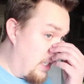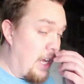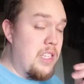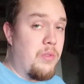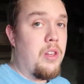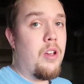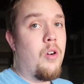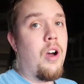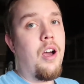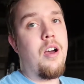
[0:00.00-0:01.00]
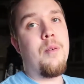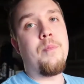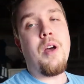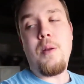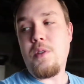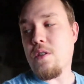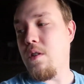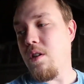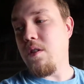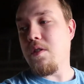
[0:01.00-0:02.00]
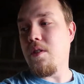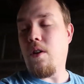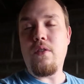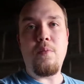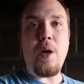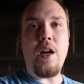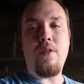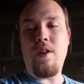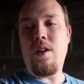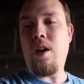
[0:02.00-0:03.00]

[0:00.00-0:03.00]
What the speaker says: today's video, I'm just going to install the battery